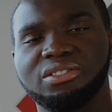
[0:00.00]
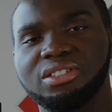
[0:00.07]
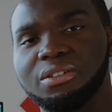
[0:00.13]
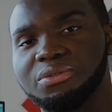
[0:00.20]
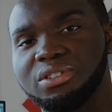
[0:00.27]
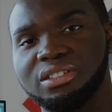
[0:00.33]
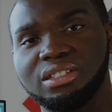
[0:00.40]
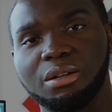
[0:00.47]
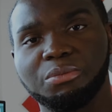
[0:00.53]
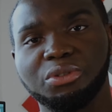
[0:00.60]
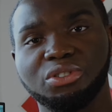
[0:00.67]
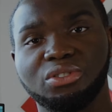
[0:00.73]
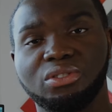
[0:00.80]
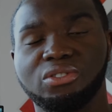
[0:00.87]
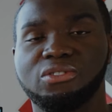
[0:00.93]
Say for example,
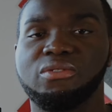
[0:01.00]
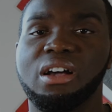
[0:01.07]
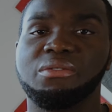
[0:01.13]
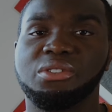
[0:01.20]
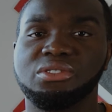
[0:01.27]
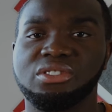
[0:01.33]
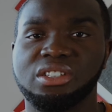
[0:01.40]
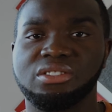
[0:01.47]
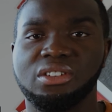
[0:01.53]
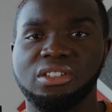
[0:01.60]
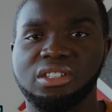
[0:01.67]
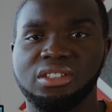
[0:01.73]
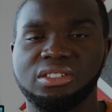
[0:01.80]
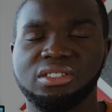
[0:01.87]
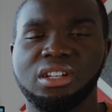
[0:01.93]
you lose
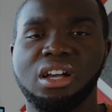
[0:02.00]
$500